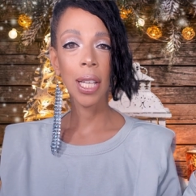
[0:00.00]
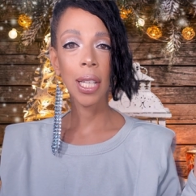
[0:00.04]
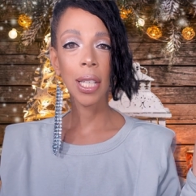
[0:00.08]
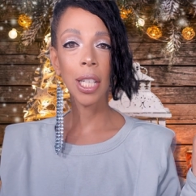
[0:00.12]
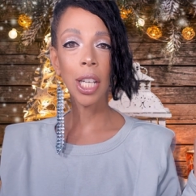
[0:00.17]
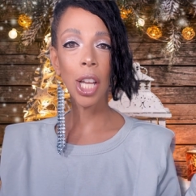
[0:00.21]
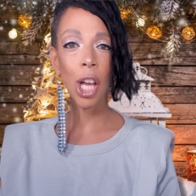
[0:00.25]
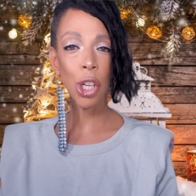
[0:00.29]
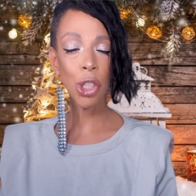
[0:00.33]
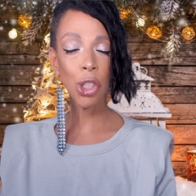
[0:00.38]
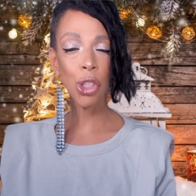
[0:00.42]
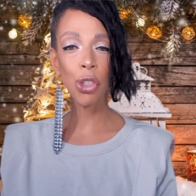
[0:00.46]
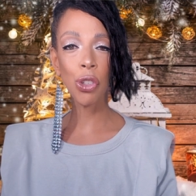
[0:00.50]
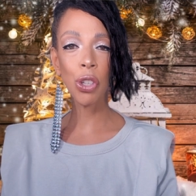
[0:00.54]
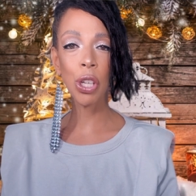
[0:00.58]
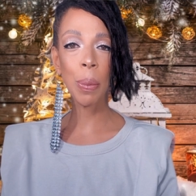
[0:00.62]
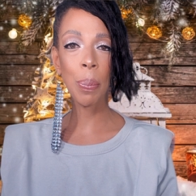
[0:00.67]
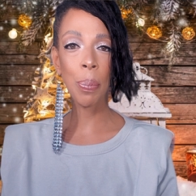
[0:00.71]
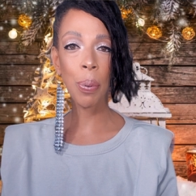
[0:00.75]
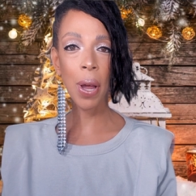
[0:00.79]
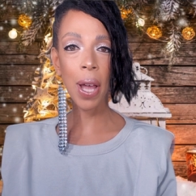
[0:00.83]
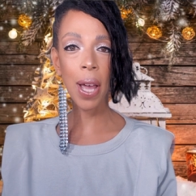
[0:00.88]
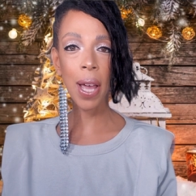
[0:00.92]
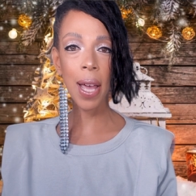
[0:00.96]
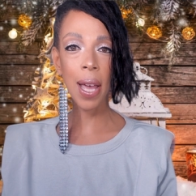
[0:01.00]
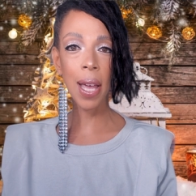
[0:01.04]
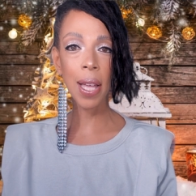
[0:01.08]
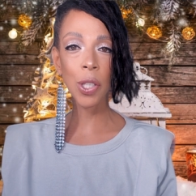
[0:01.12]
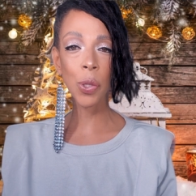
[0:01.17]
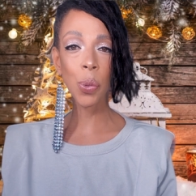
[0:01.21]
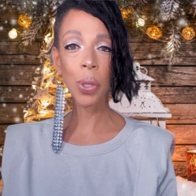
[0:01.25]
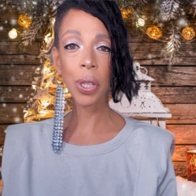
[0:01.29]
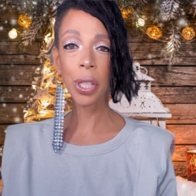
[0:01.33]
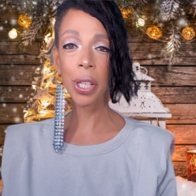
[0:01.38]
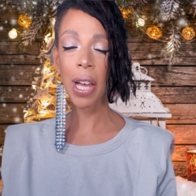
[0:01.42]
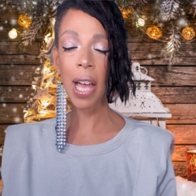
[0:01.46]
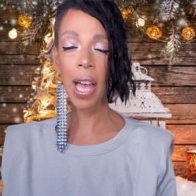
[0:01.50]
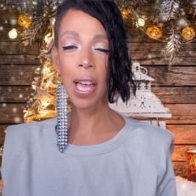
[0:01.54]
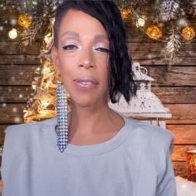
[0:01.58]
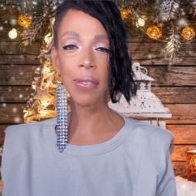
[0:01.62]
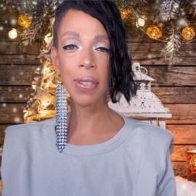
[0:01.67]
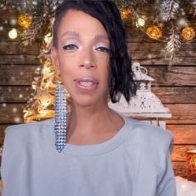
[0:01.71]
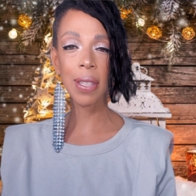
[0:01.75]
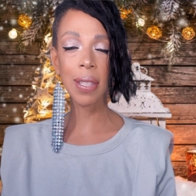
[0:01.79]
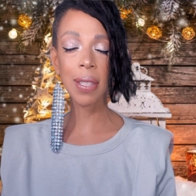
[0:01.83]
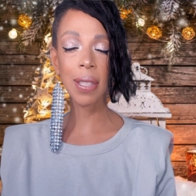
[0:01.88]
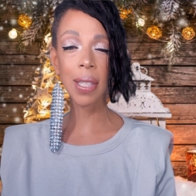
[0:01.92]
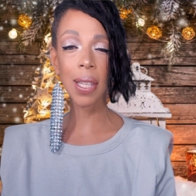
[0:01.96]
luxury brands when they're
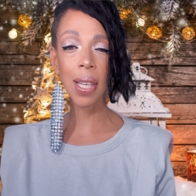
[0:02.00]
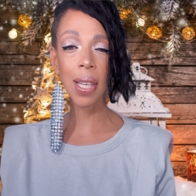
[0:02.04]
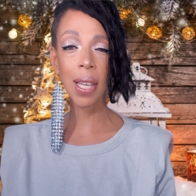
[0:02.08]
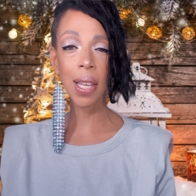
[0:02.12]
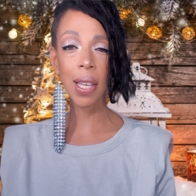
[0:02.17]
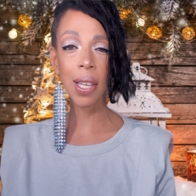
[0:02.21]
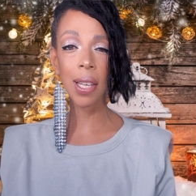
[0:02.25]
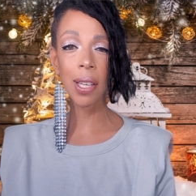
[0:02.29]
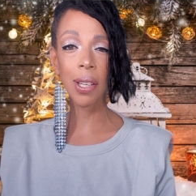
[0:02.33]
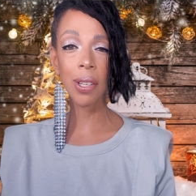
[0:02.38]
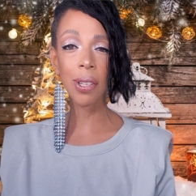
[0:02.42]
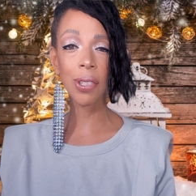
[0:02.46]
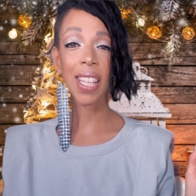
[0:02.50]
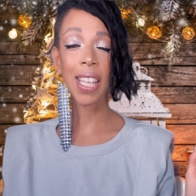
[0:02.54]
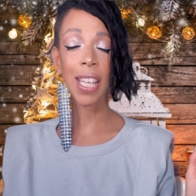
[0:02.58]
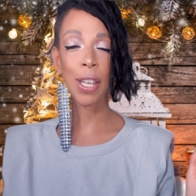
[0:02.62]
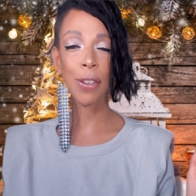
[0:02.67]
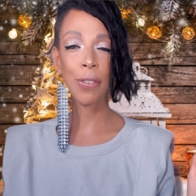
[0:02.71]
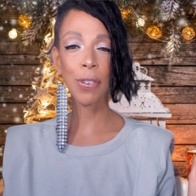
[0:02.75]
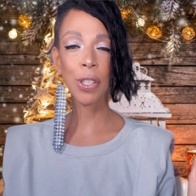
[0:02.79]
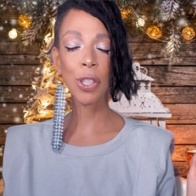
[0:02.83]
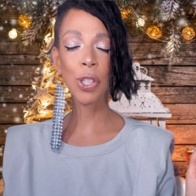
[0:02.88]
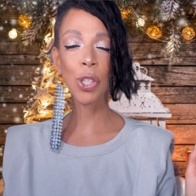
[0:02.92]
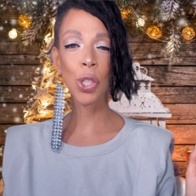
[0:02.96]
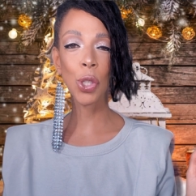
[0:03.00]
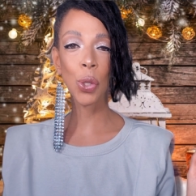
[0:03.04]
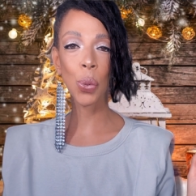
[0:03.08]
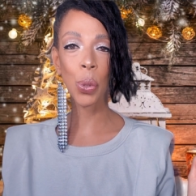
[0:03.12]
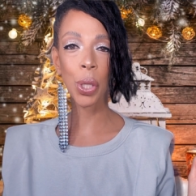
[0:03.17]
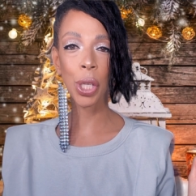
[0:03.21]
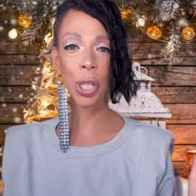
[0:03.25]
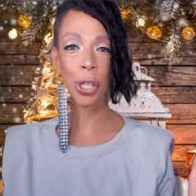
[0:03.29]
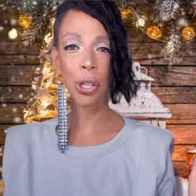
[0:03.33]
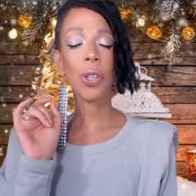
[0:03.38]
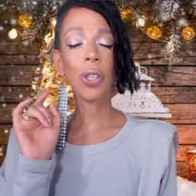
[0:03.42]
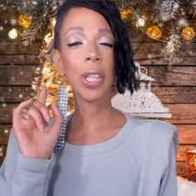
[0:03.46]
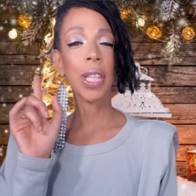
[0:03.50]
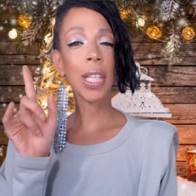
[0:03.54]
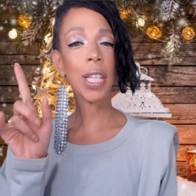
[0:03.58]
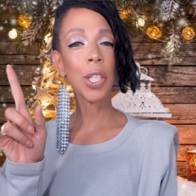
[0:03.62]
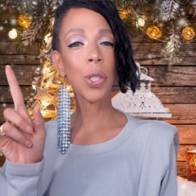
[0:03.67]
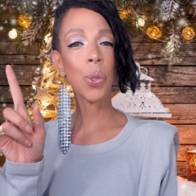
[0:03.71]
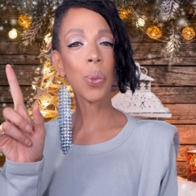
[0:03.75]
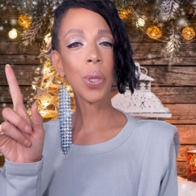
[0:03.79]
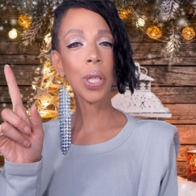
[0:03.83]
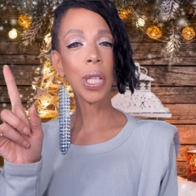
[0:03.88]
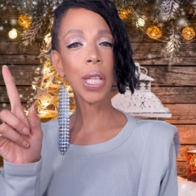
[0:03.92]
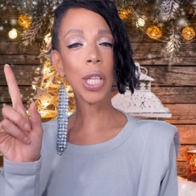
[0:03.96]
having sales even sweeter
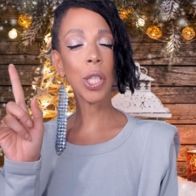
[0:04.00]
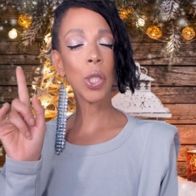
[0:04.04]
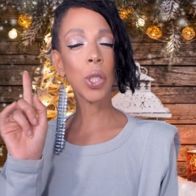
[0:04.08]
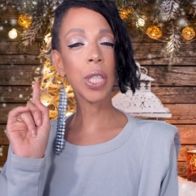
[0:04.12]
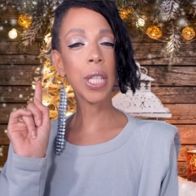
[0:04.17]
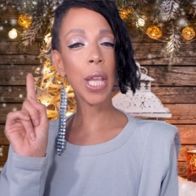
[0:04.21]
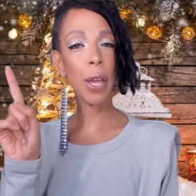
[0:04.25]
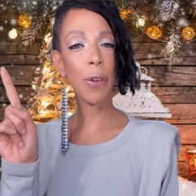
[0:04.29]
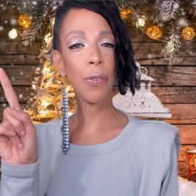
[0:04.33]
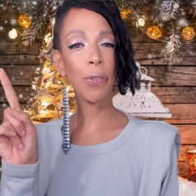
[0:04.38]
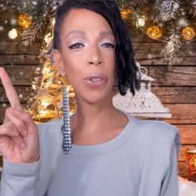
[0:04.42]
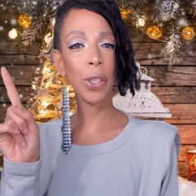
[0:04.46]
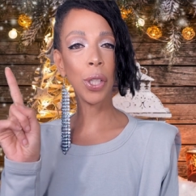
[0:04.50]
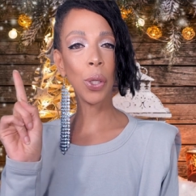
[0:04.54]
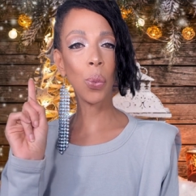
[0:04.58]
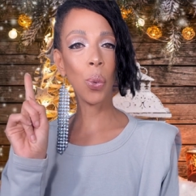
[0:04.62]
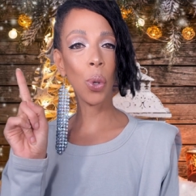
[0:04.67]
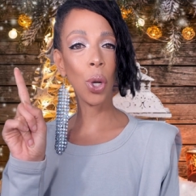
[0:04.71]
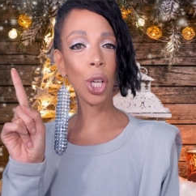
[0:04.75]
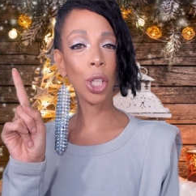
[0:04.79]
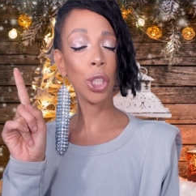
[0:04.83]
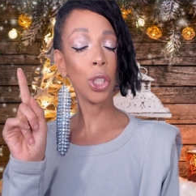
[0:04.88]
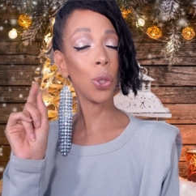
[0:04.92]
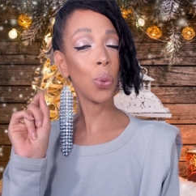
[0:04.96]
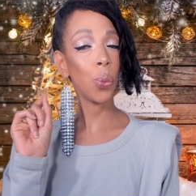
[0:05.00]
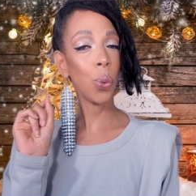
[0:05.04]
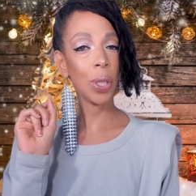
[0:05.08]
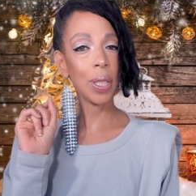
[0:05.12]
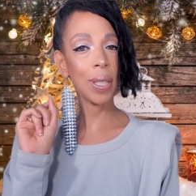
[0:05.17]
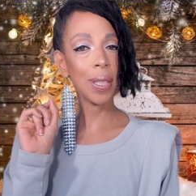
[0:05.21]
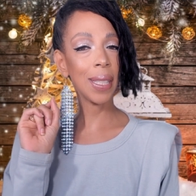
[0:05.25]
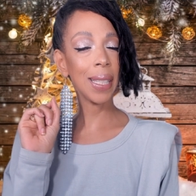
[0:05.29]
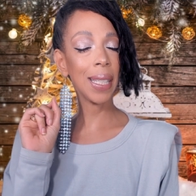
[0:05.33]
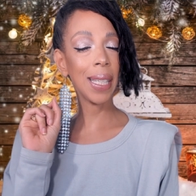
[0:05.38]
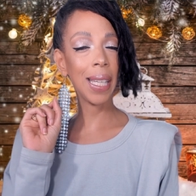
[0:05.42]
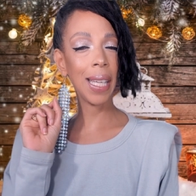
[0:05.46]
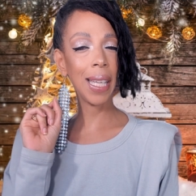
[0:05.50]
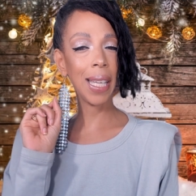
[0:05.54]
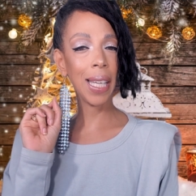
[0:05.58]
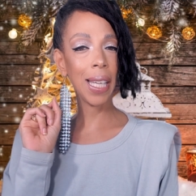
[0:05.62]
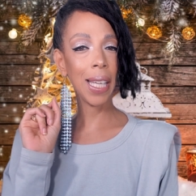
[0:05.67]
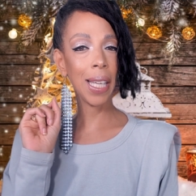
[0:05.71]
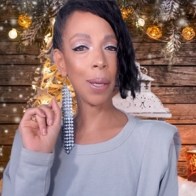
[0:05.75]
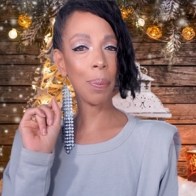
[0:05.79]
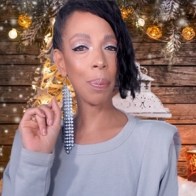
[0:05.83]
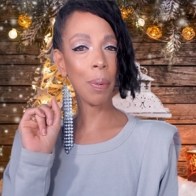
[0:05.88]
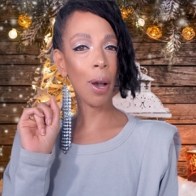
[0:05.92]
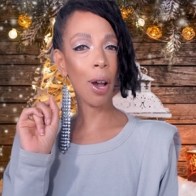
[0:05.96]
this one is definitely one you want to
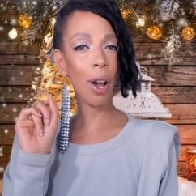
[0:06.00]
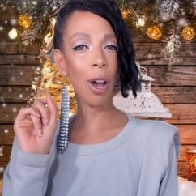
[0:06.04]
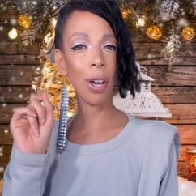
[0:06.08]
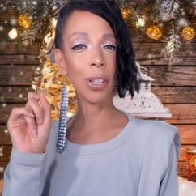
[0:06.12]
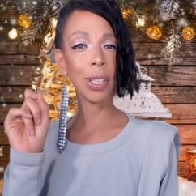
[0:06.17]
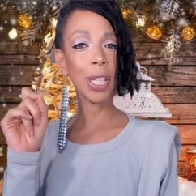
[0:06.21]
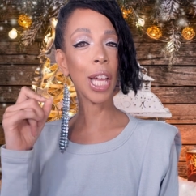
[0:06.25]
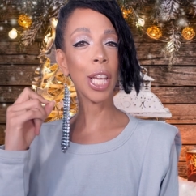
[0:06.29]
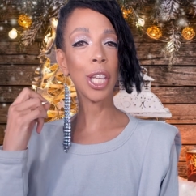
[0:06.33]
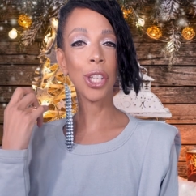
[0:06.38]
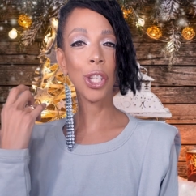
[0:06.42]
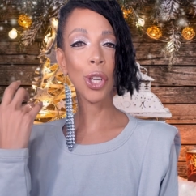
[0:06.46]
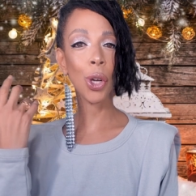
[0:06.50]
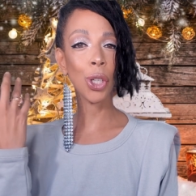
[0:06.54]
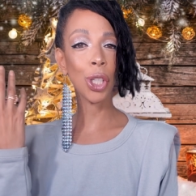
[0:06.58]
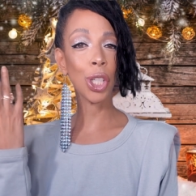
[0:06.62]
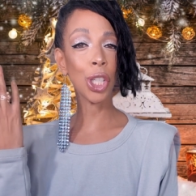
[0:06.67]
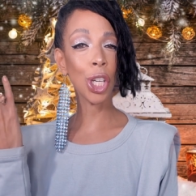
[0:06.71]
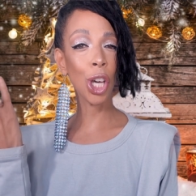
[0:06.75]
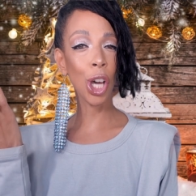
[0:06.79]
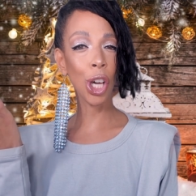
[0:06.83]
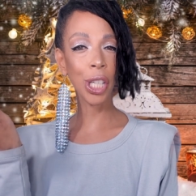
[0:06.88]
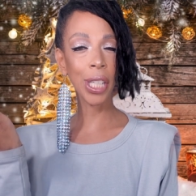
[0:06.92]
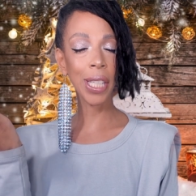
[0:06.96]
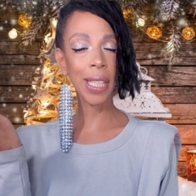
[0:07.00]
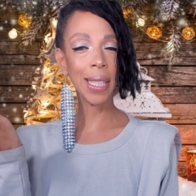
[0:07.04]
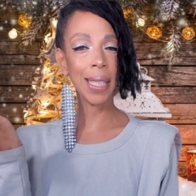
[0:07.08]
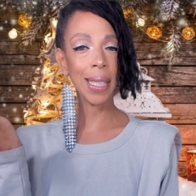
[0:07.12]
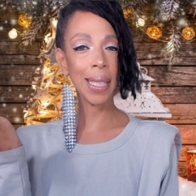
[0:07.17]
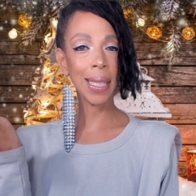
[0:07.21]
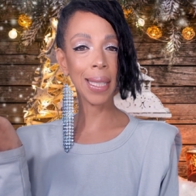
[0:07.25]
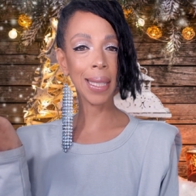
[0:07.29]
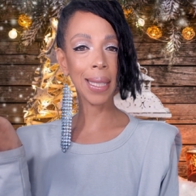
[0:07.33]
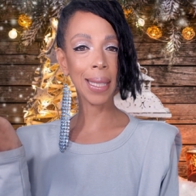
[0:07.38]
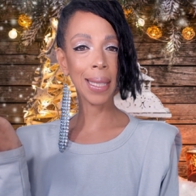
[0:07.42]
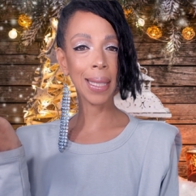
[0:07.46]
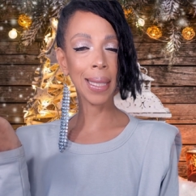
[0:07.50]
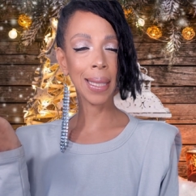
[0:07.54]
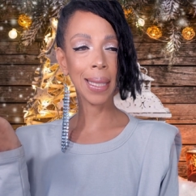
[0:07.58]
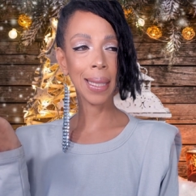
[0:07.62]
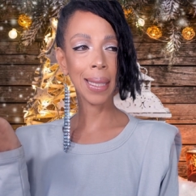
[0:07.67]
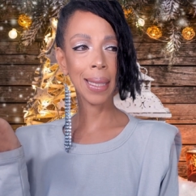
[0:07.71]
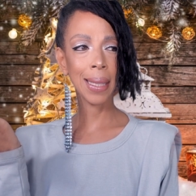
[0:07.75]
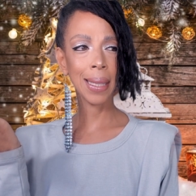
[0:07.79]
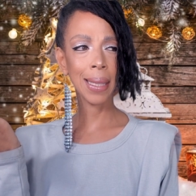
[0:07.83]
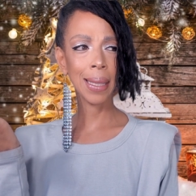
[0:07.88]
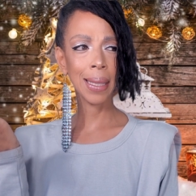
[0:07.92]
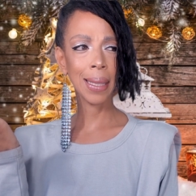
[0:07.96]
keep on your naughty list
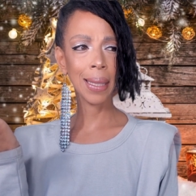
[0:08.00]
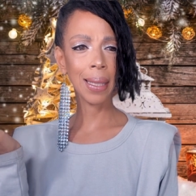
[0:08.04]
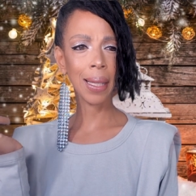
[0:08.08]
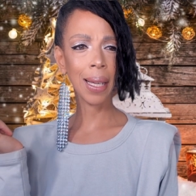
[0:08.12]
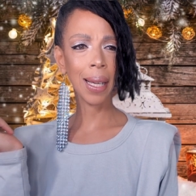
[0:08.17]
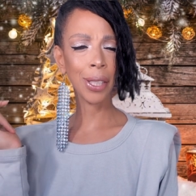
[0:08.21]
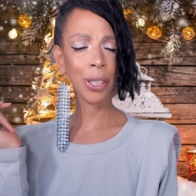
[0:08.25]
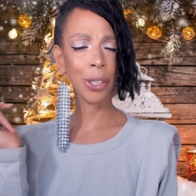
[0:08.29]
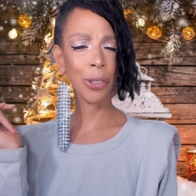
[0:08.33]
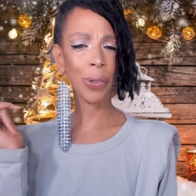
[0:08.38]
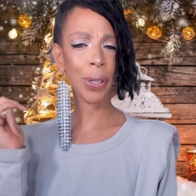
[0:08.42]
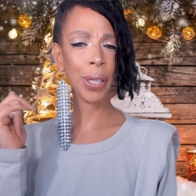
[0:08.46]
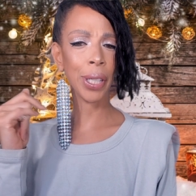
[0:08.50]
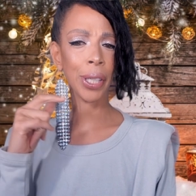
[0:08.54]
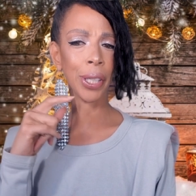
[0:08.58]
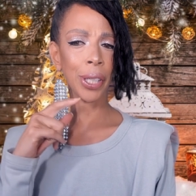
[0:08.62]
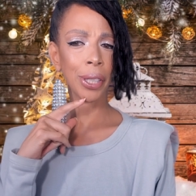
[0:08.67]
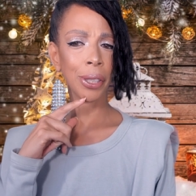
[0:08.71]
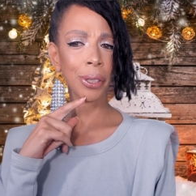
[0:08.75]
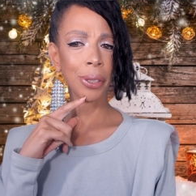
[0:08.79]
on your radar